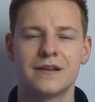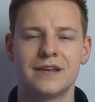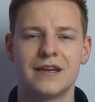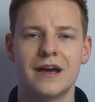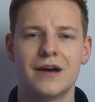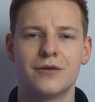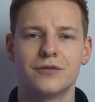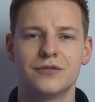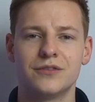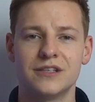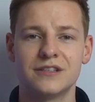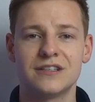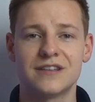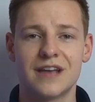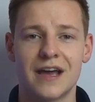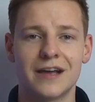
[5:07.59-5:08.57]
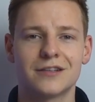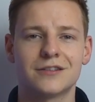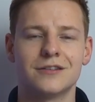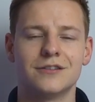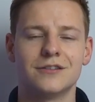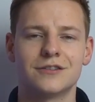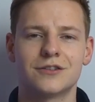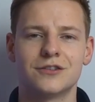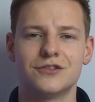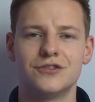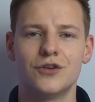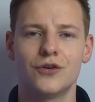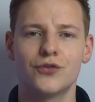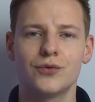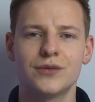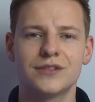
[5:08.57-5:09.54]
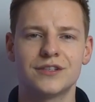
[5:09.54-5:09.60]
Now, this is excellent because
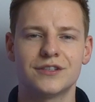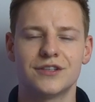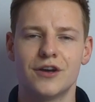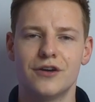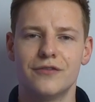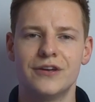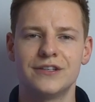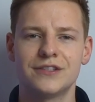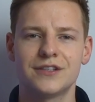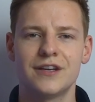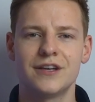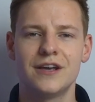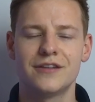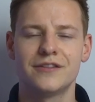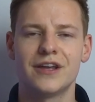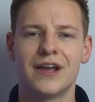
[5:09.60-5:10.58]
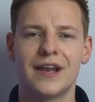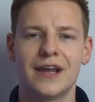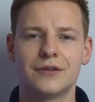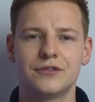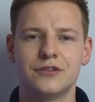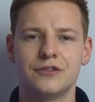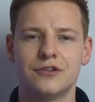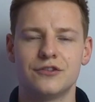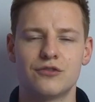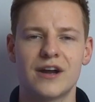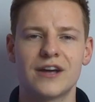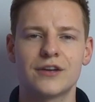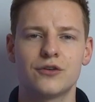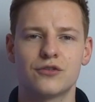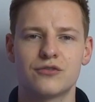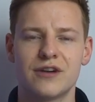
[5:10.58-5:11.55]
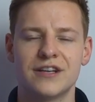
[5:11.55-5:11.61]
Noddle is a service that allows you to track
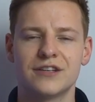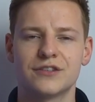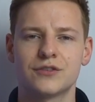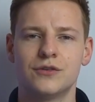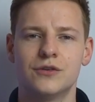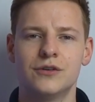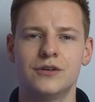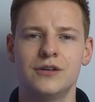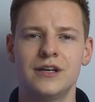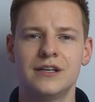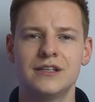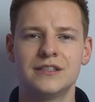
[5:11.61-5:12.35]
your credit score,